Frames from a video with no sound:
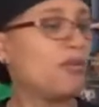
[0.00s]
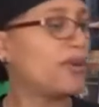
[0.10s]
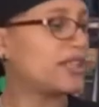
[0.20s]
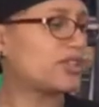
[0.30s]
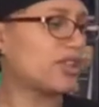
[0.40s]

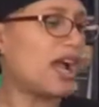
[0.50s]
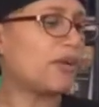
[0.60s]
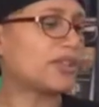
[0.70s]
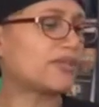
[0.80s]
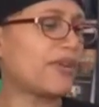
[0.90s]
which
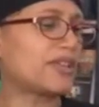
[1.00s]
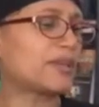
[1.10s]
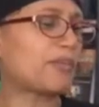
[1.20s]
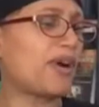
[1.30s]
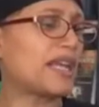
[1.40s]
I was very
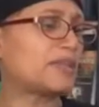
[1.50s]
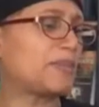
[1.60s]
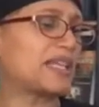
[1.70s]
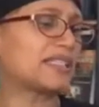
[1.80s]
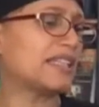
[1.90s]
surprised
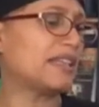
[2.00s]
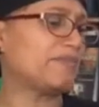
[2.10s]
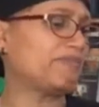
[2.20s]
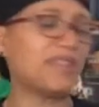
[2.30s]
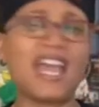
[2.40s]
because it
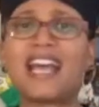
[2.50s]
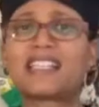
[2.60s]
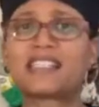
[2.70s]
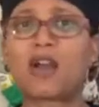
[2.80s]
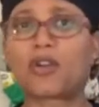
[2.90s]

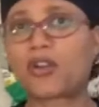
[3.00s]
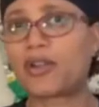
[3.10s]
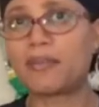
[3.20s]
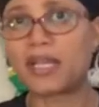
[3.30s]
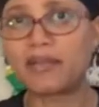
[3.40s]
has sour
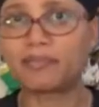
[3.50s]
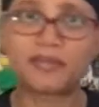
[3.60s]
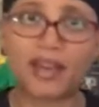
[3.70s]
cream in it.